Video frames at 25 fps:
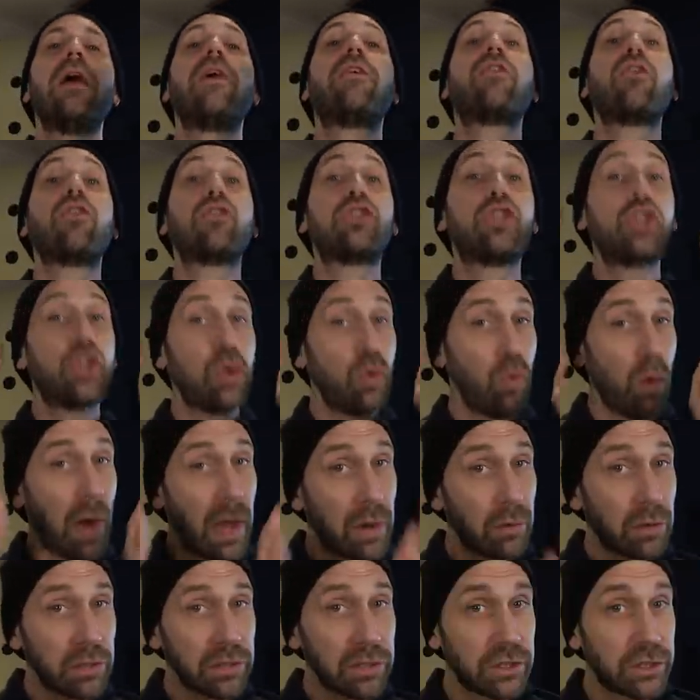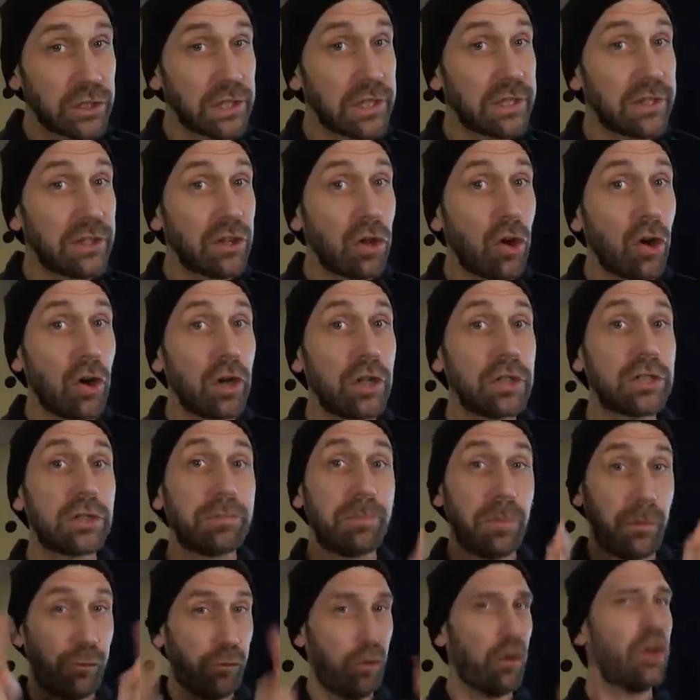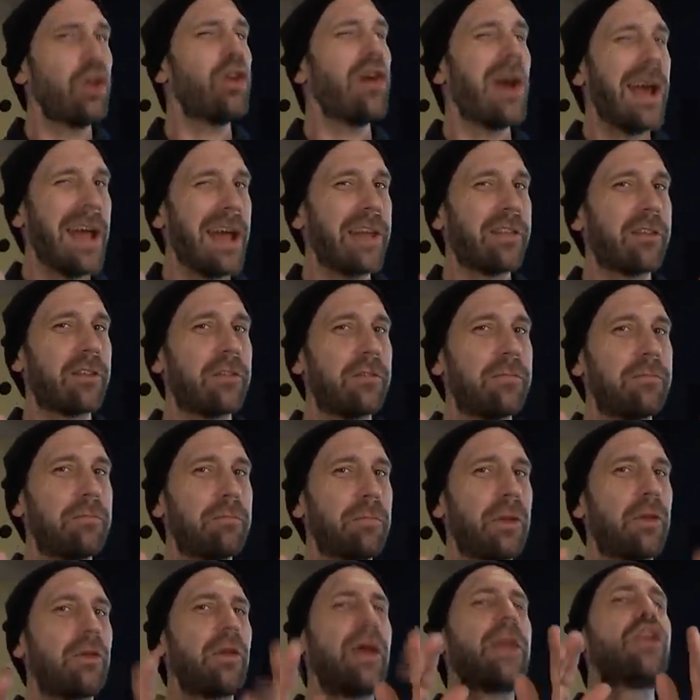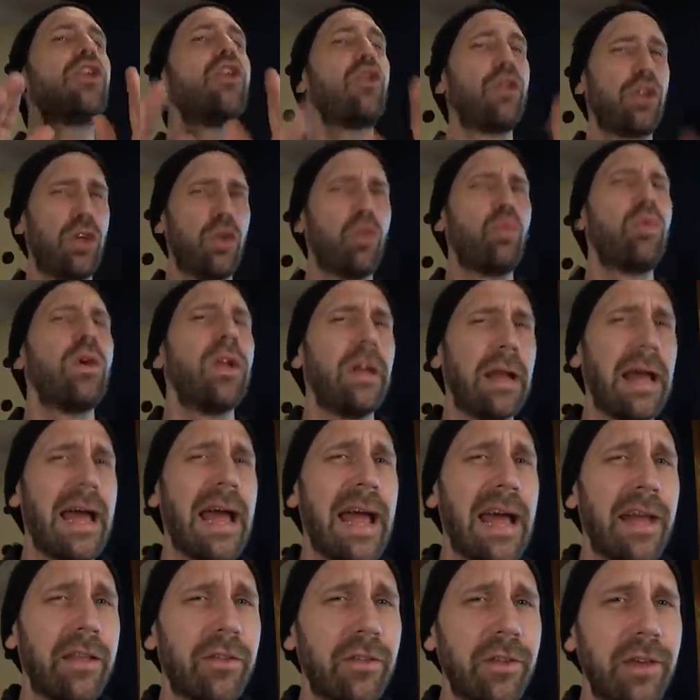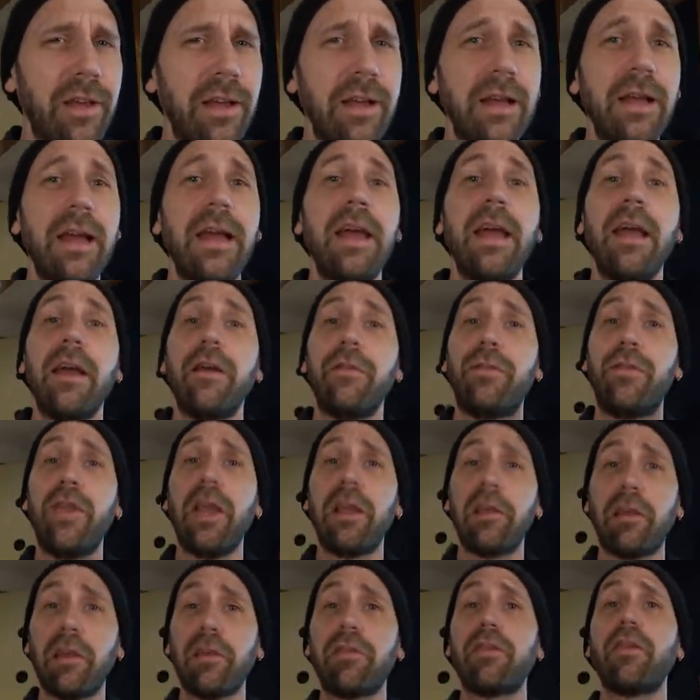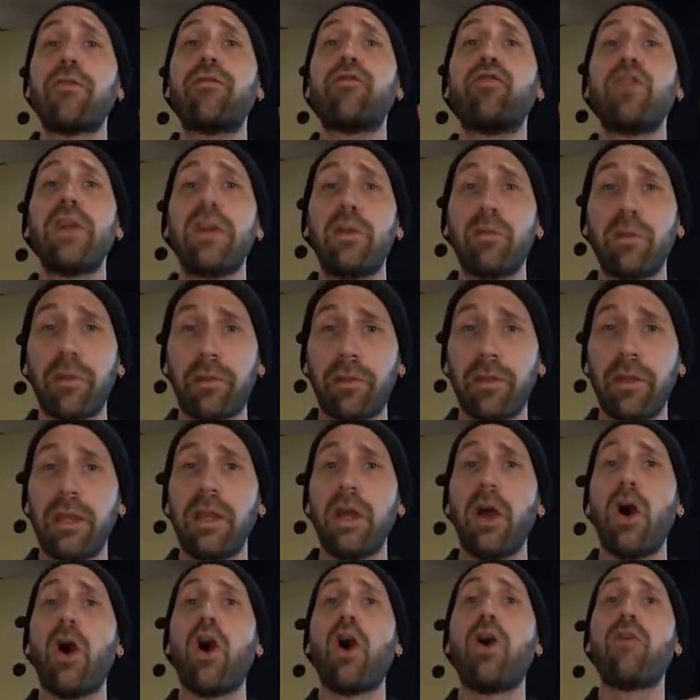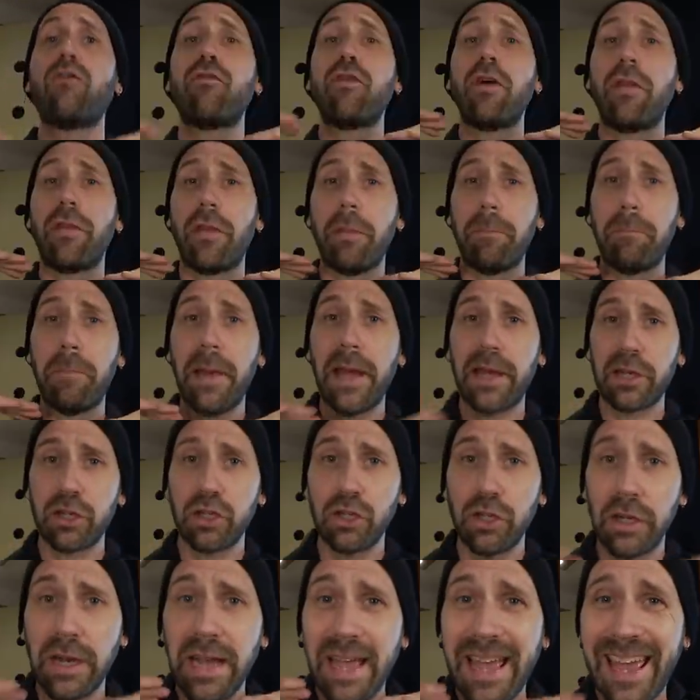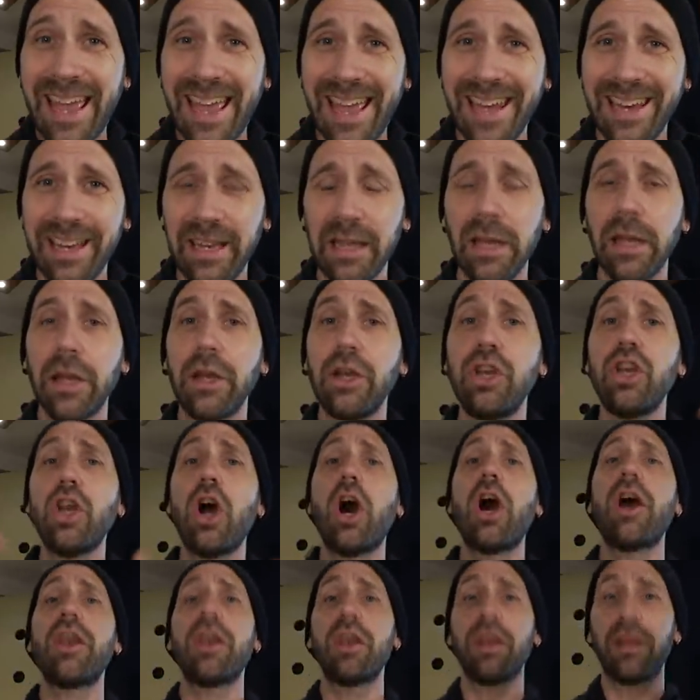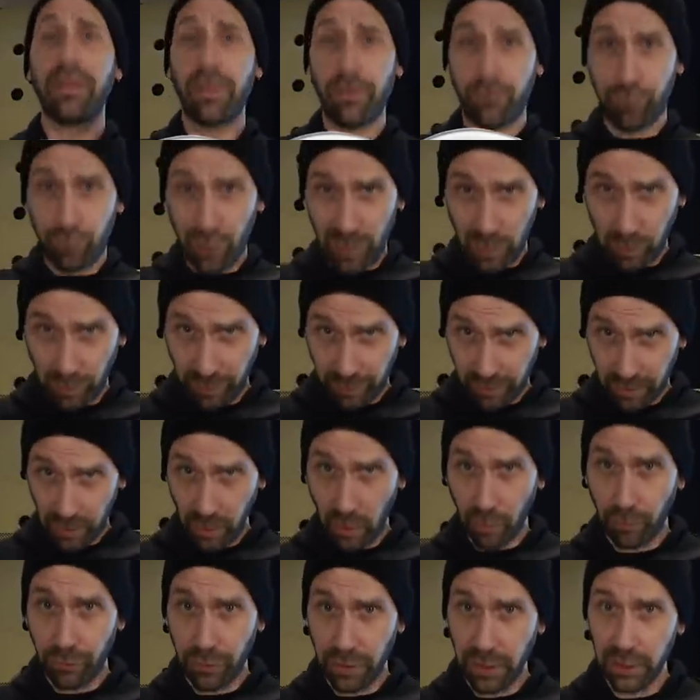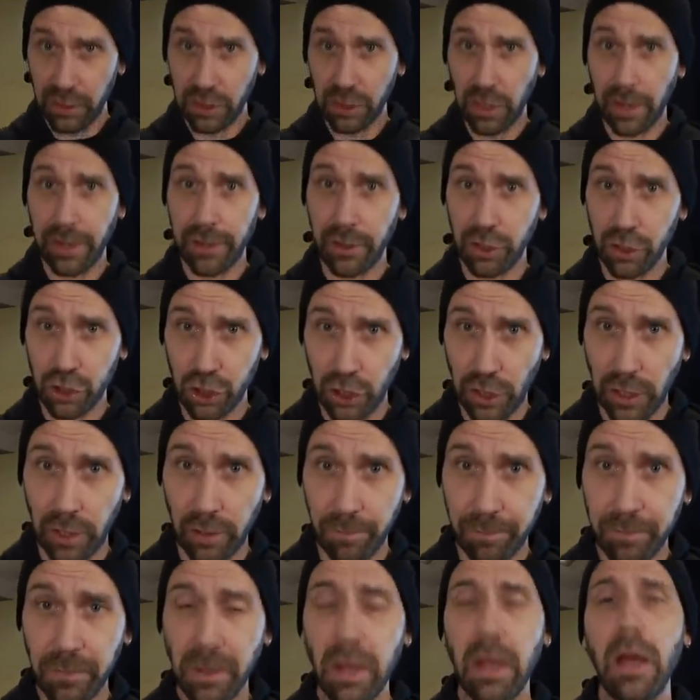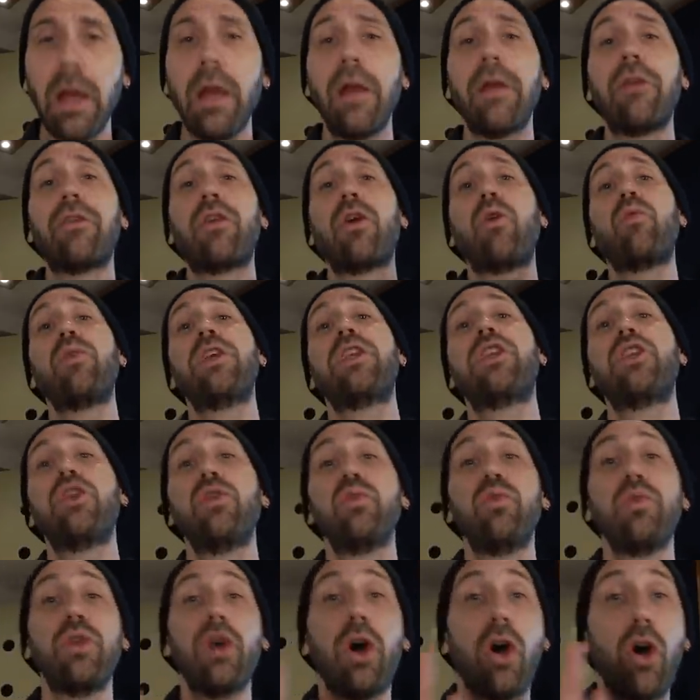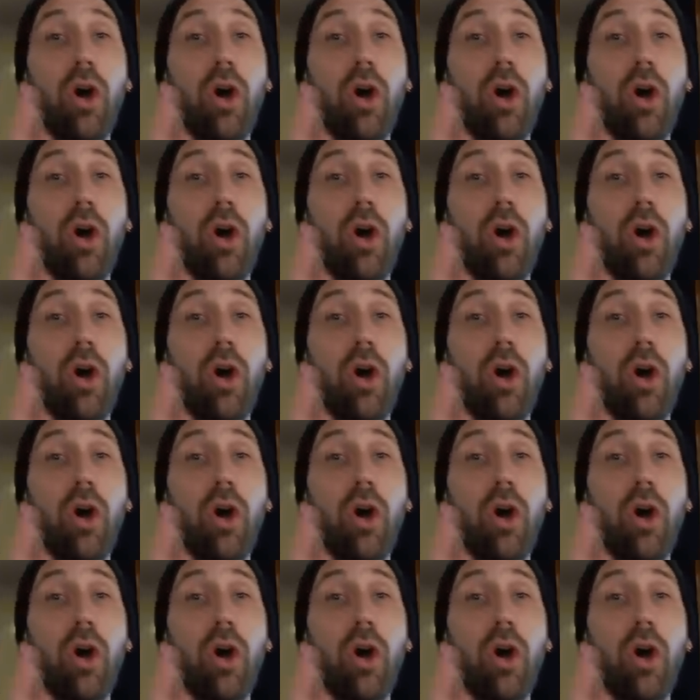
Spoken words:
So 260 hertz, before you ask, because I know you will ask, this is the frequency of the batter head, not the frequency of the entire shell. So we tuned